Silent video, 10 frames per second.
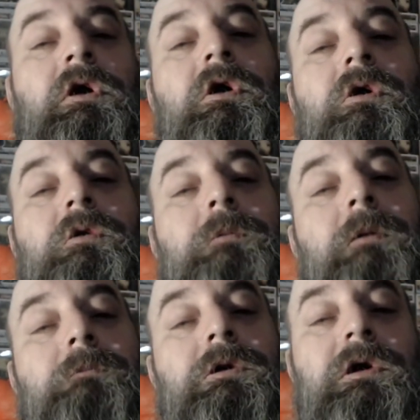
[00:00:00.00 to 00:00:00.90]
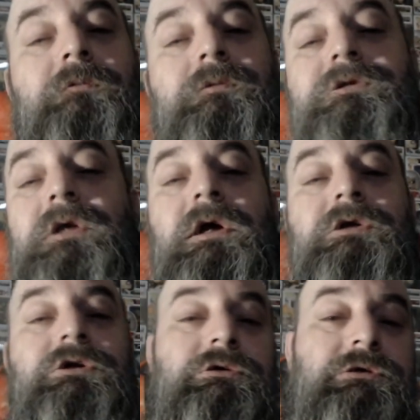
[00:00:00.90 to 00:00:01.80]
Remember, if it's not
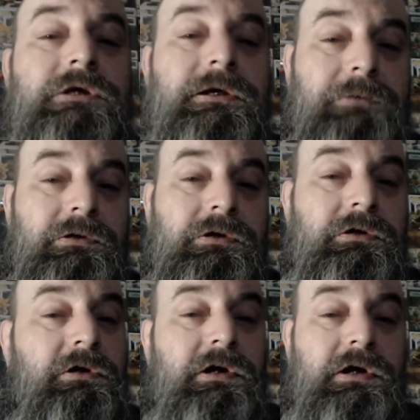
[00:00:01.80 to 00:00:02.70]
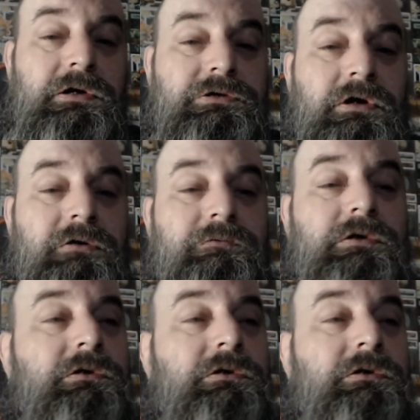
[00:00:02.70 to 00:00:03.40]
yours, keep it your hands off it.